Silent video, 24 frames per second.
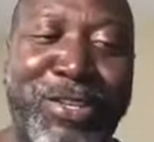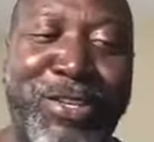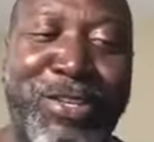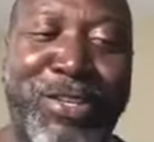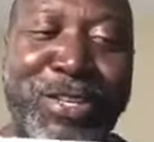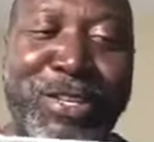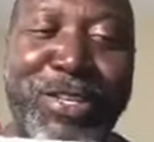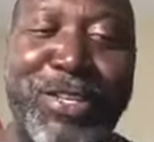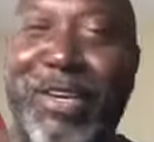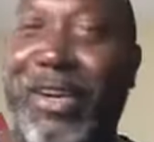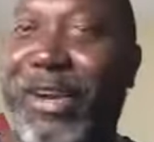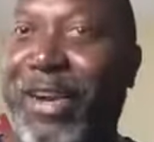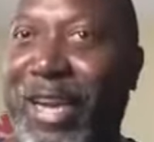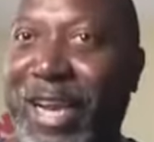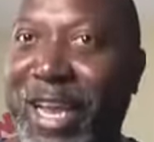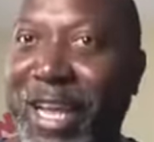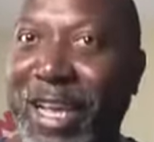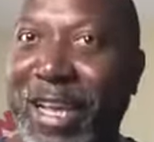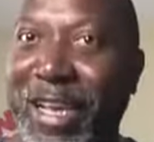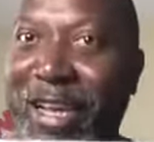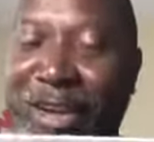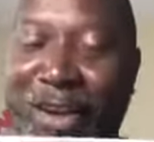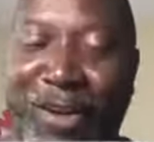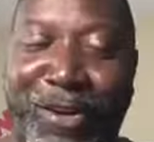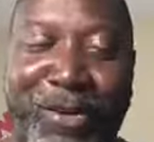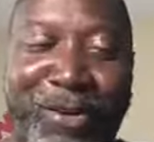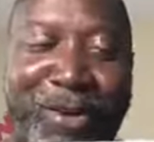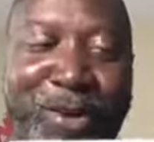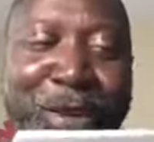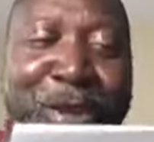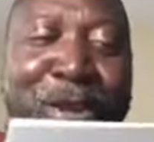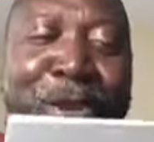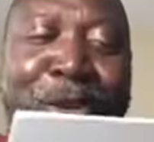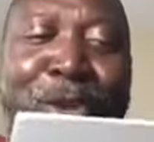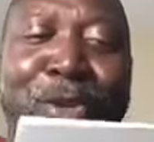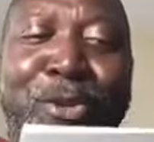declared,
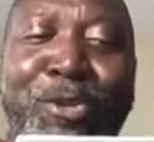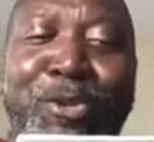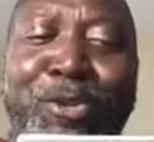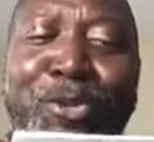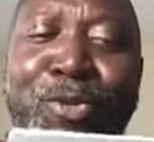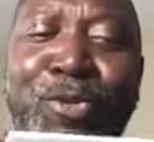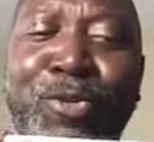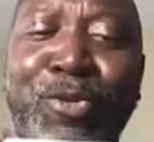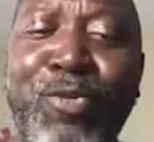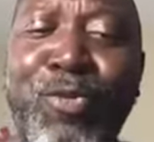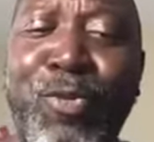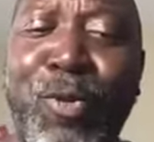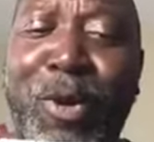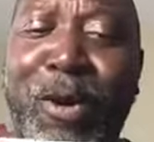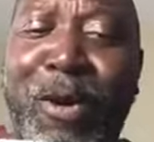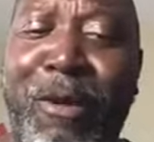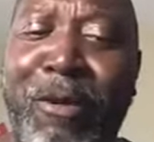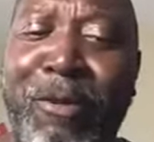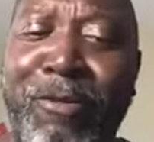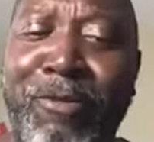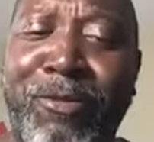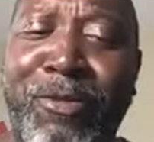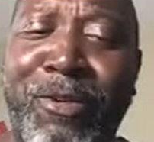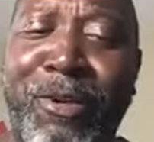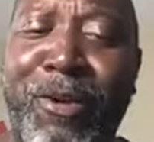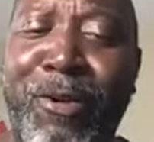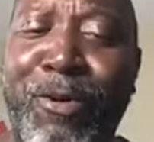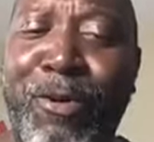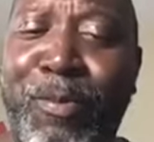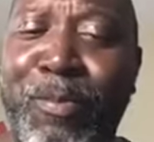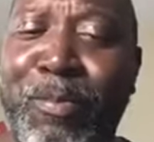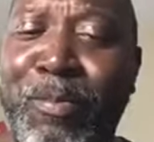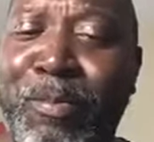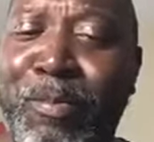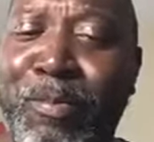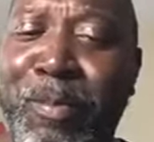You are no
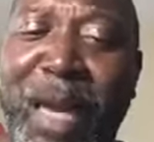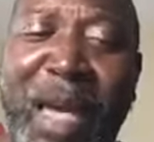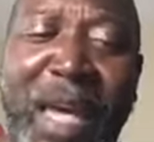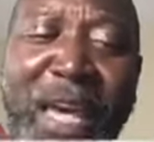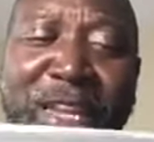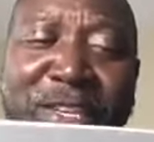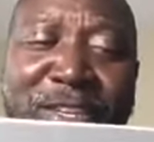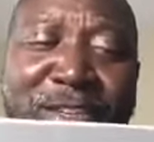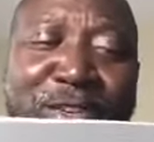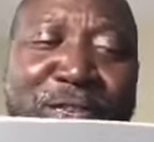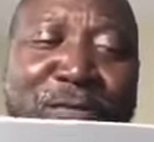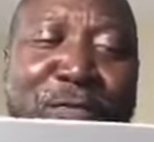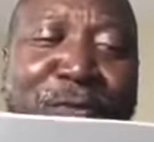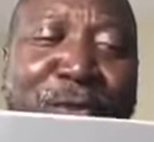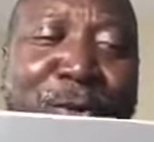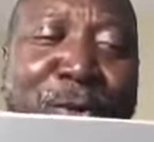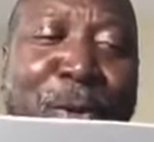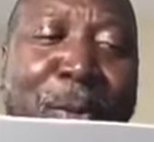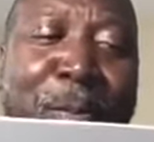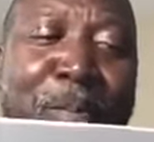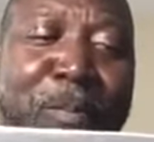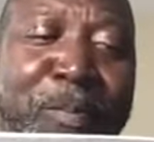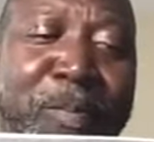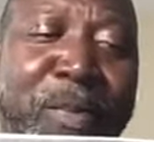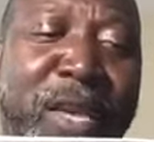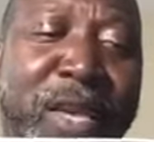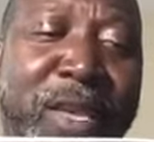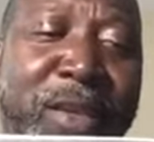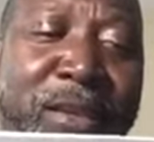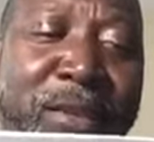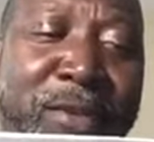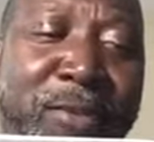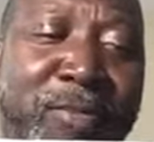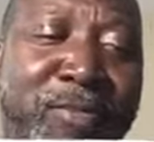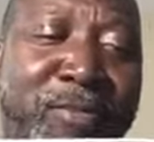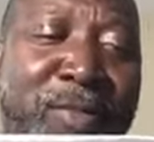match for
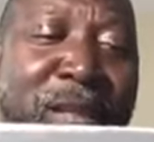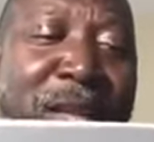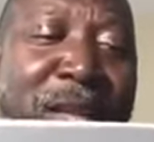me.